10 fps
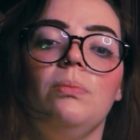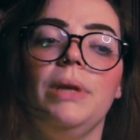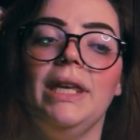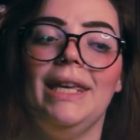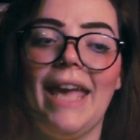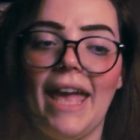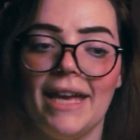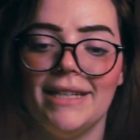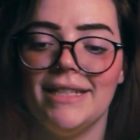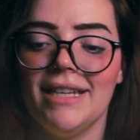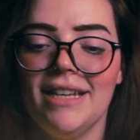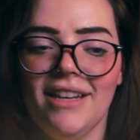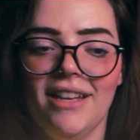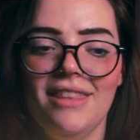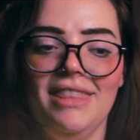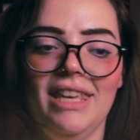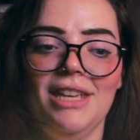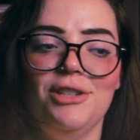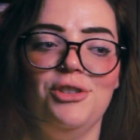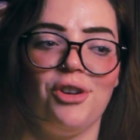began
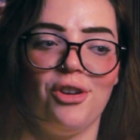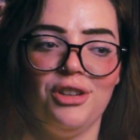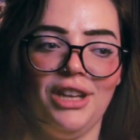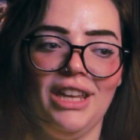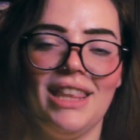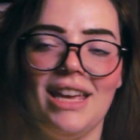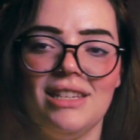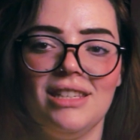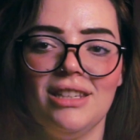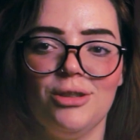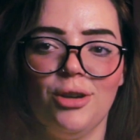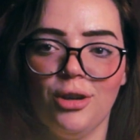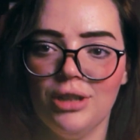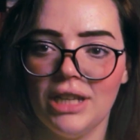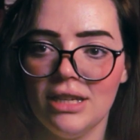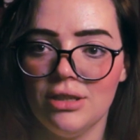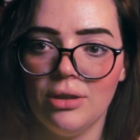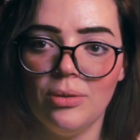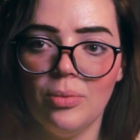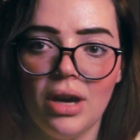the journey that turned
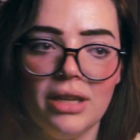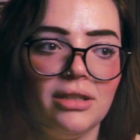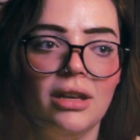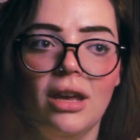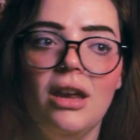into what